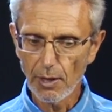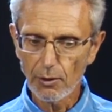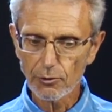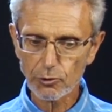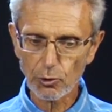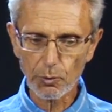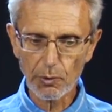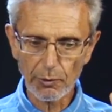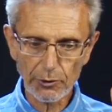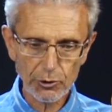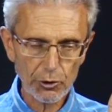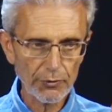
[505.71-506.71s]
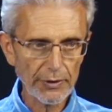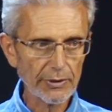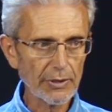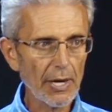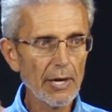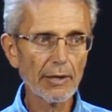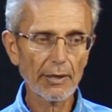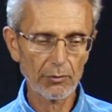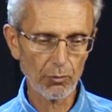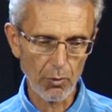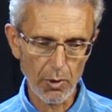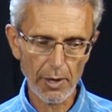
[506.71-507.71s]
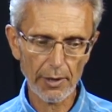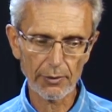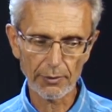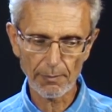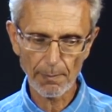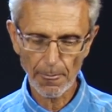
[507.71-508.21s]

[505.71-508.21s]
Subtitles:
So we want to retain that water.